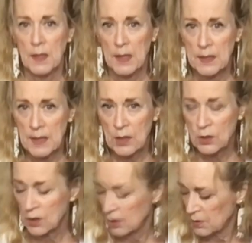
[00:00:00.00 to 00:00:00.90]
And now you're
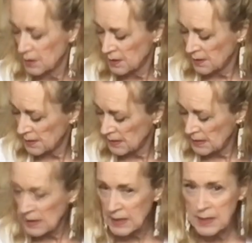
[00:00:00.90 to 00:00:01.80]
going to go to the
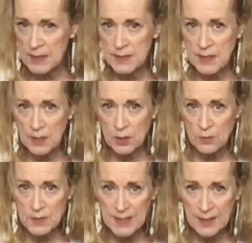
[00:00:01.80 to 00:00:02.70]
knees and go
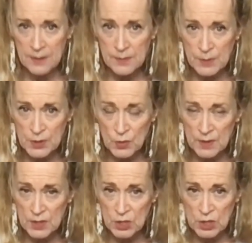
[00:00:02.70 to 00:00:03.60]
down between
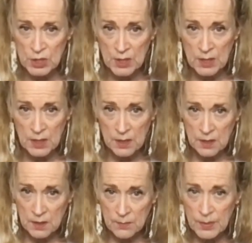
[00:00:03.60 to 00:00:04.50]
the shin
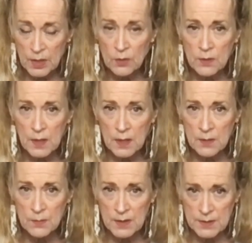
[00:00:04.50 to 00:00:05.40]
bone and the
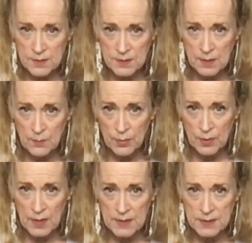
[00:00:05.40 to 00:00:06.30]
muscles and
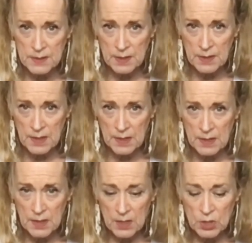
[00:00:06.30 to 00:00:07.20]
press. Again,
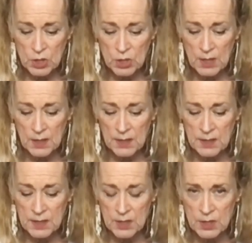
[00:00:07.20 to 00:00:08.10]
gently
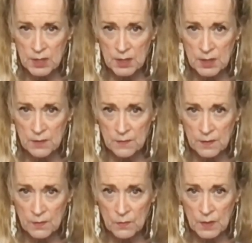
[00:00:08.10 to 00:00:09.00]
touching here. So
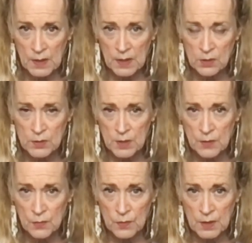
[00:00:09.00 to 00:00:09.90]
you're running energy
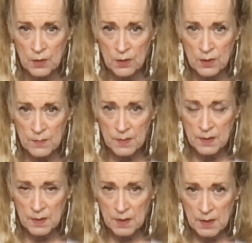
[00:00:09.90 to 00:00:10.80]
through the arm
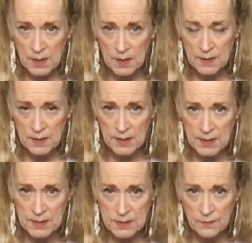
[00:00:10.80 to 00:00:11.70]
and the
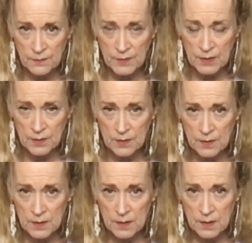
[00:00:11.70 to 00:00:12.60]
legs.
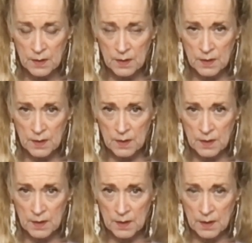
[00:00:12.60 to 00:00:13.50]
Feel.
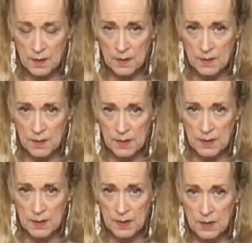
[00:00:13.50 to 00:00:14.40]

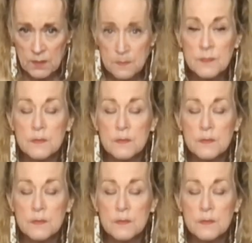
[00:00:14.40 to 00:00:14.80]
Inhale